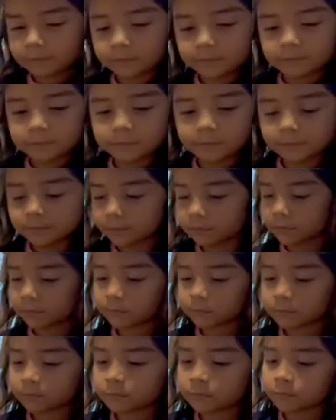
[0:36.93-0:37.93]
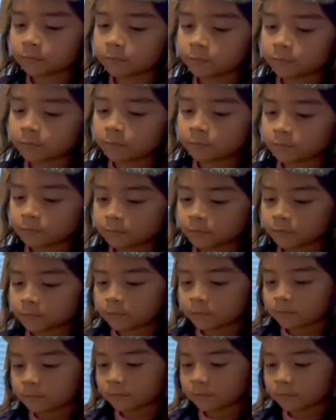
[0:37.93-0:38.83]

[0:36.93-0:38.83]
Nothing is said.